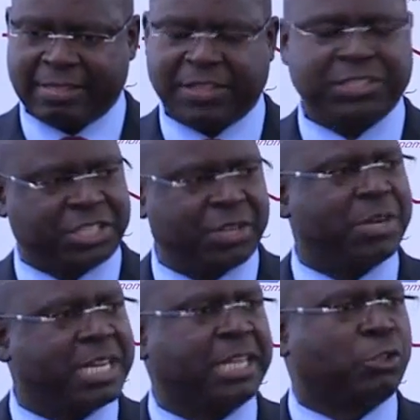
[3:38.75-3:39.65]
this
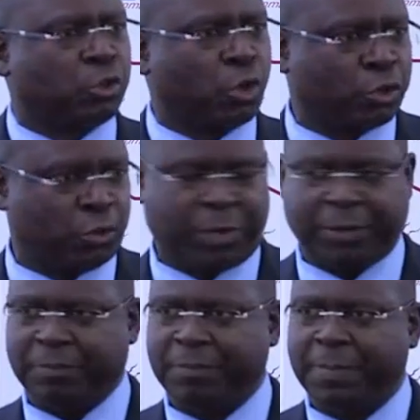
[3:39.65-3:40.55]
team needed to talk to
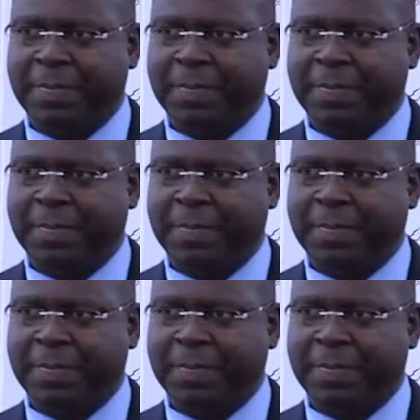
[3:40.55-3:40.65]
me.